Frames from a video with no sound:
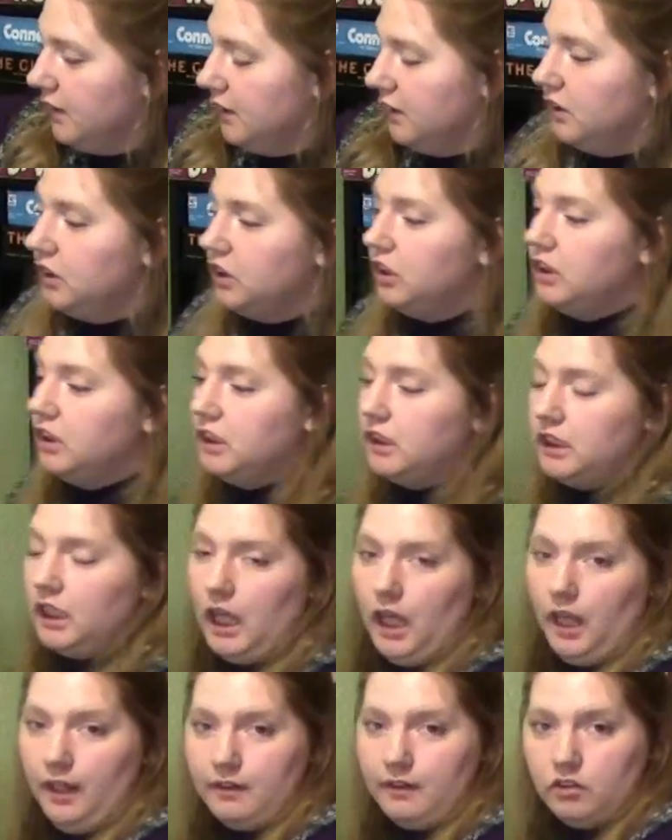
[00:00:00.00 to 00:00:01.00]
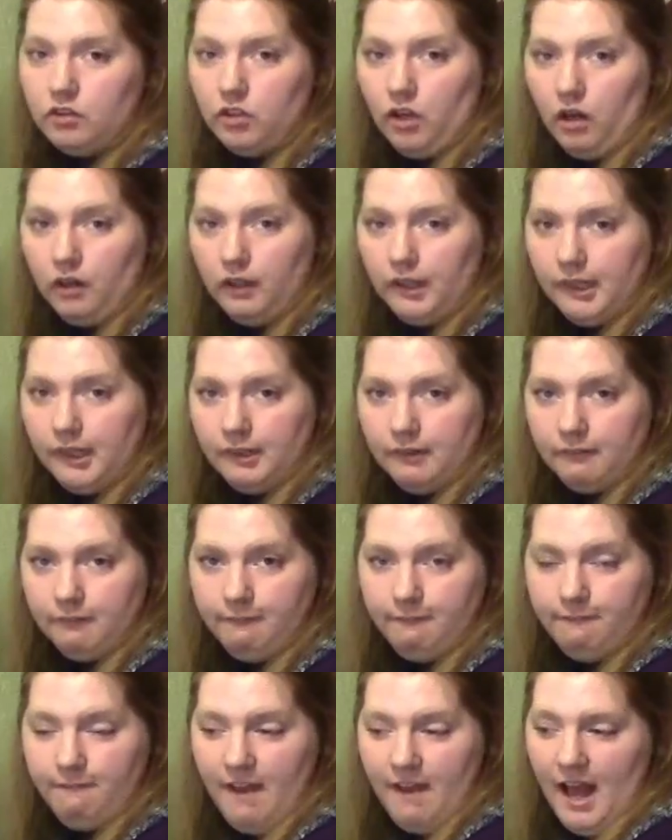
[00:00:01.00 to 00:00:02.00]
Isn't she a darling,
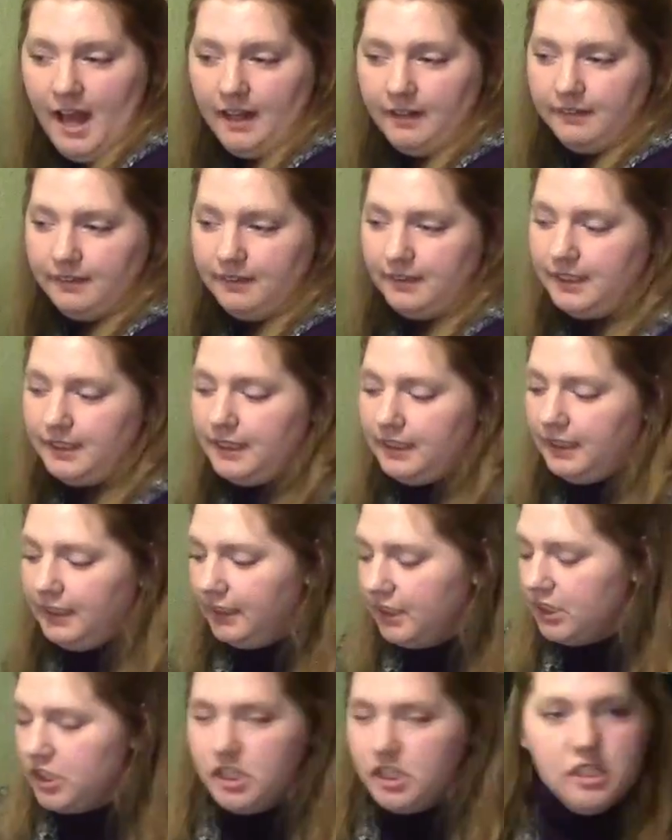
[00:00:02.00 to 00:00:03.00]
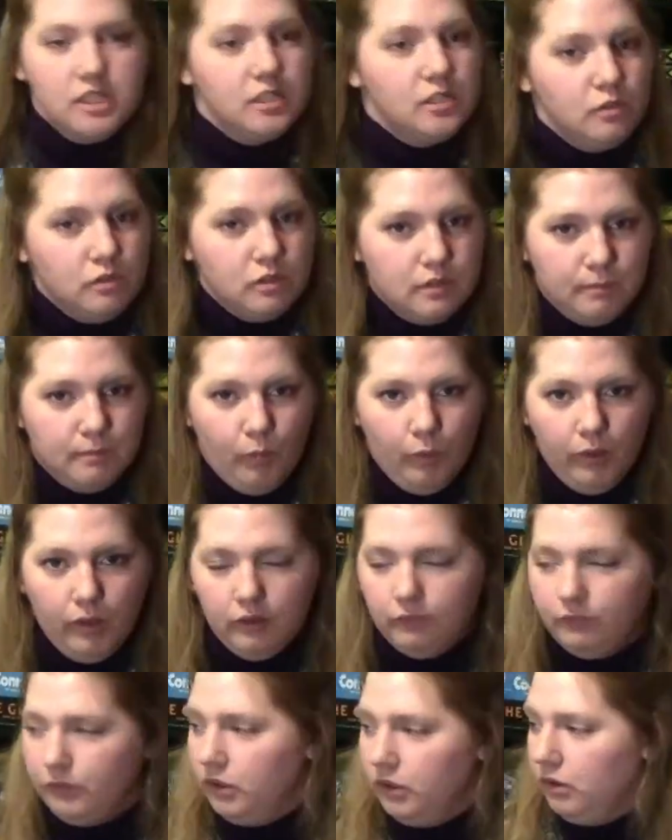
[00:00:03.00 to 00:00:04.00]
fat kitty? She's too
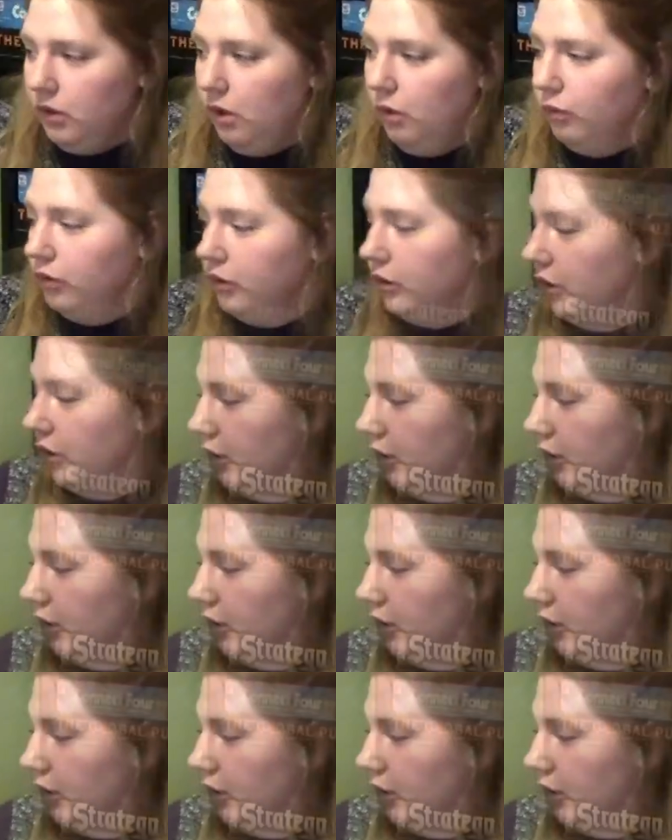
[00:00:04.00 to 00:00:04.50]
spoiled for her own